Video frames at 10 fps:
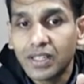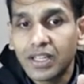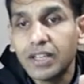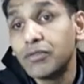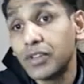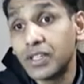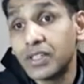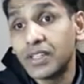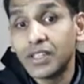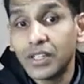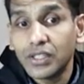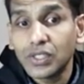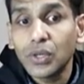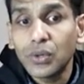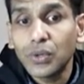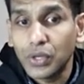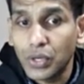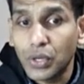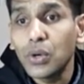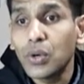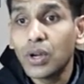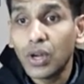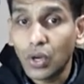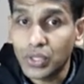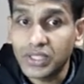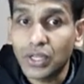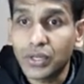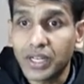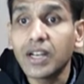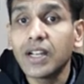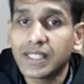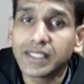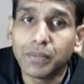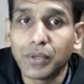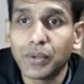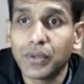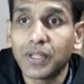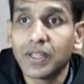Infinite. So, no horizontal asymptote.